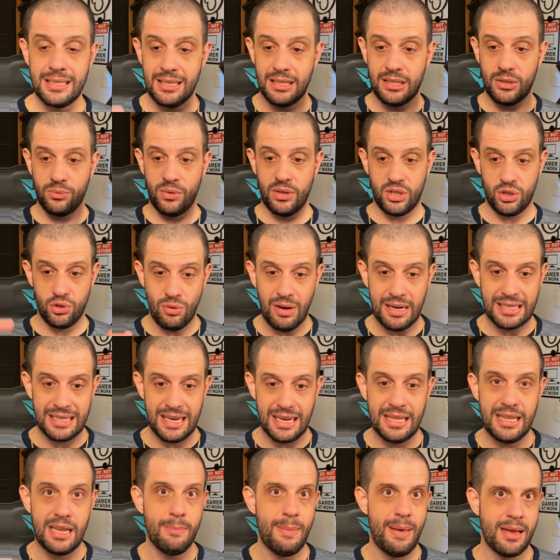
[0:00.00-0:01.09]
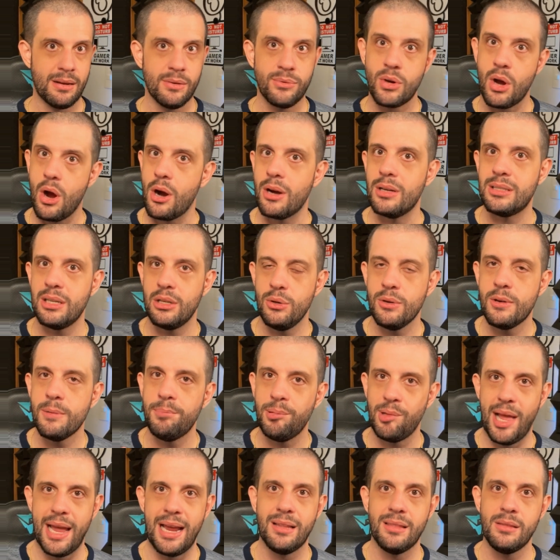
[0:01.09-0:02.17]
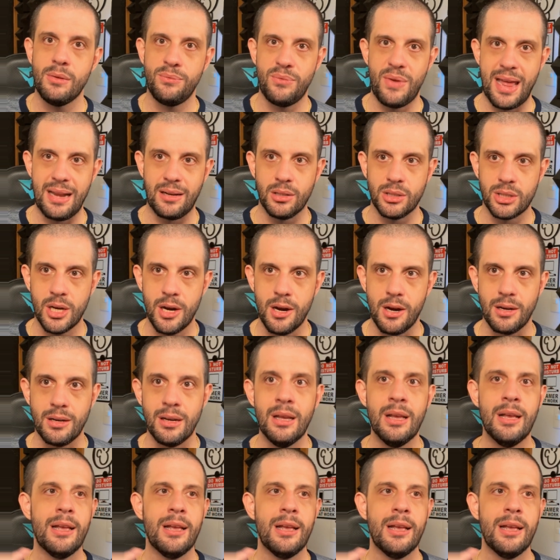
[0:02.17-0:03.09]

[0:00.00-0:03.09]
it's restricting the amount of cards that you can play on the final turn.